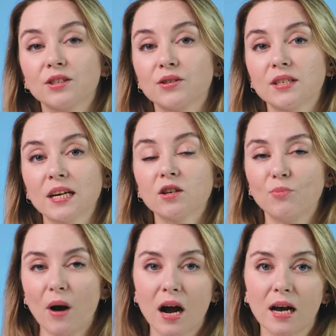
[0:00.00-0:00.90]
to say
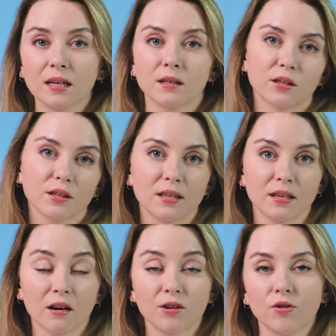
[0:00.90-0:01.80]
goodbye and
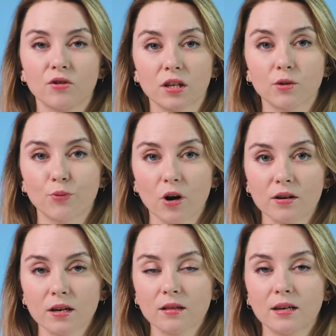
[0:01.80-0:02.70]
start using the
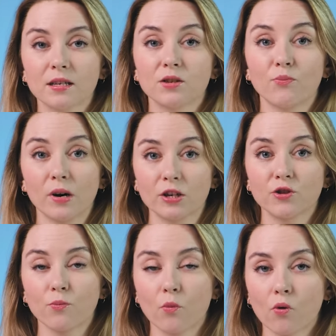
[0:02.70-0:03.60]
product that is
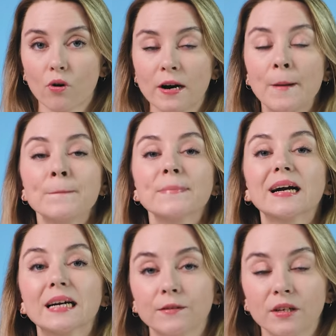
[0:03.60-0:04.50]
much more
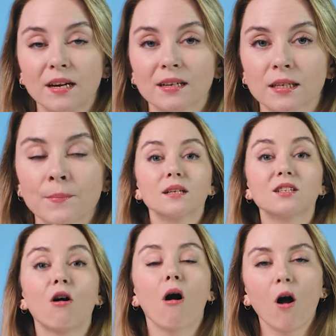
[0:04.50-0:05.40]
convenient.
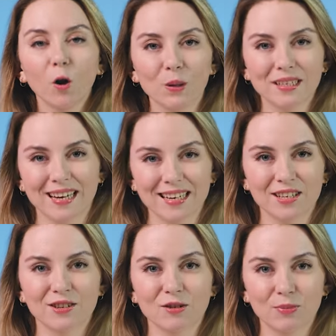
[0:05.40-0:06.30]
So always
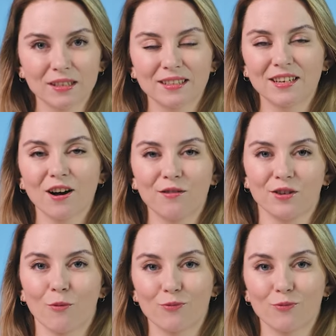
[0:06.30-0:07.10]
test usability of your